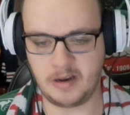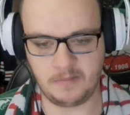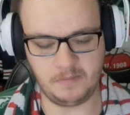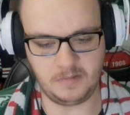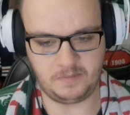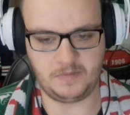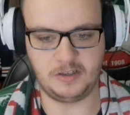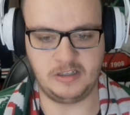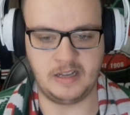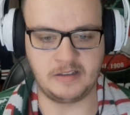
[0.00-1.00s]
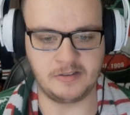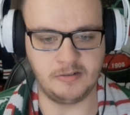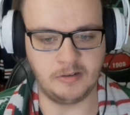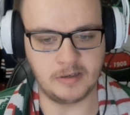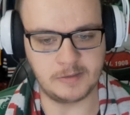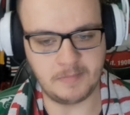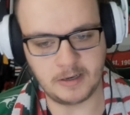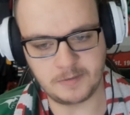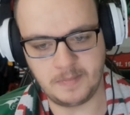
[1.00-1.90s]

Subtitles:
and I just had to talk as much.